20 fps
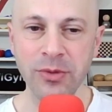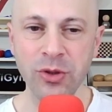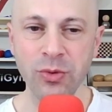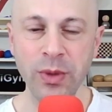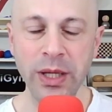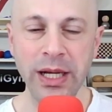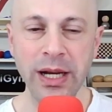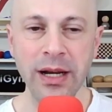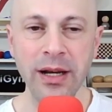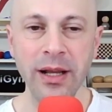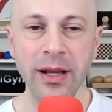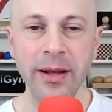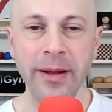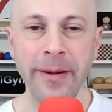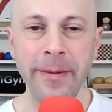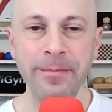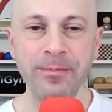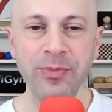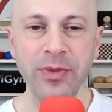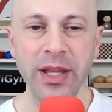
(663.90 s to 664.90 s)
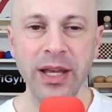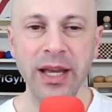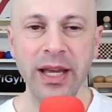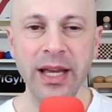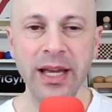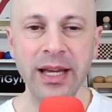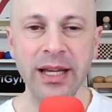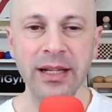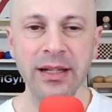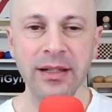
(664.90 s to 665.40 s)
Sweden.
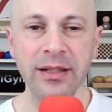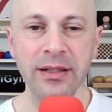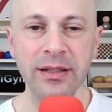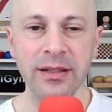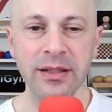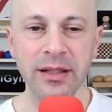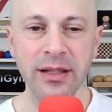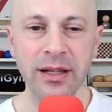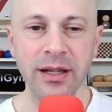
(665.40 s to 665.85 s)
And